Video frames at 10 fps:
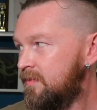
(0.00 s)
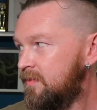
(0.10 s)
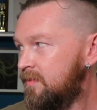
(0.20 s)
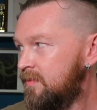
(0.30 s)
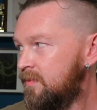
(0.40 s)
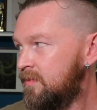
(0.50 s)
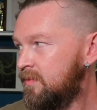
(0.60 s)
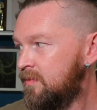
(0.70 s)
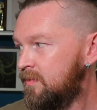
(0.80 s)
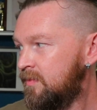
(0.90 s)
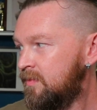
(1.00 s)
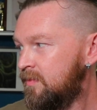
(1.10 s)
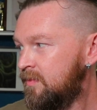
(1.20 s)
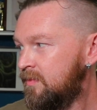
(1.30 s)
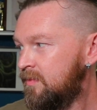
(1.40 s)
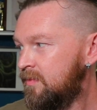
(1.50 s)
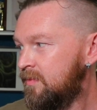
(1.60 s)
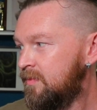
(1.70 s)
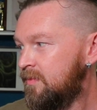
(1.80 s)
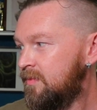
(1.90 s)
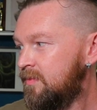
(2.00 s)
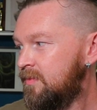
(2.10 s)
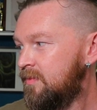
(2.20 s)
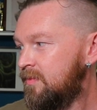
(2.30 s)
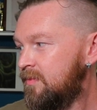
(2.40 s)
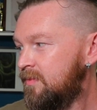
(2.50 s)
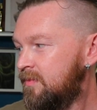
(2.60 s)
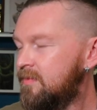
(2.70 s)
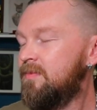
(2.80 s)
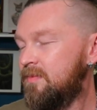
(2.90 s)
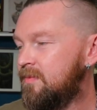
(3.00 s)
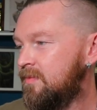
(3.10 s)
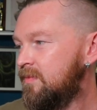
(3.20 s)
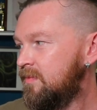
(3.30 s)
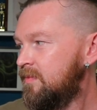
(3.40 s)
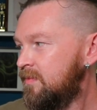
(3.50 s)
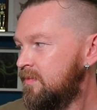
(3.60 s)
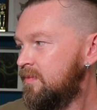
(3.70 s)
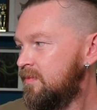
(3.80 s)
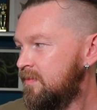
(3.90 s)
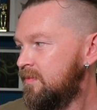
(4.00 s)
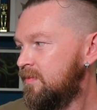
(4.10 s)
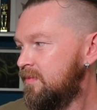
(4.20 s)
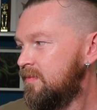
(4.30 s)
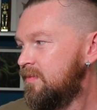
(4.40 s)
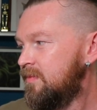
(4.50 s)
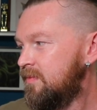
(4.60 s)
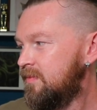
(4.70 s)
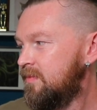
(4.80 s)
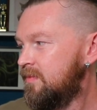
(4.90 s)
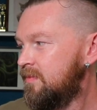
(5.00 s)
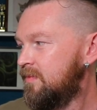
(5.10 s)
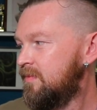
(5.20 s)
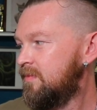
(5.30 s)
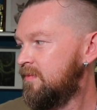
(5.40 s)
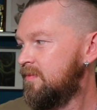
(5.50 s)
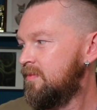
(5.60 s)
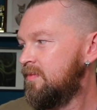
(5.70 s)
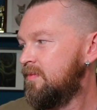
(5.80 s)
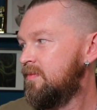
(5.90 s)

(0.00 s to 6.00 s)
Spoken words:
[no speech]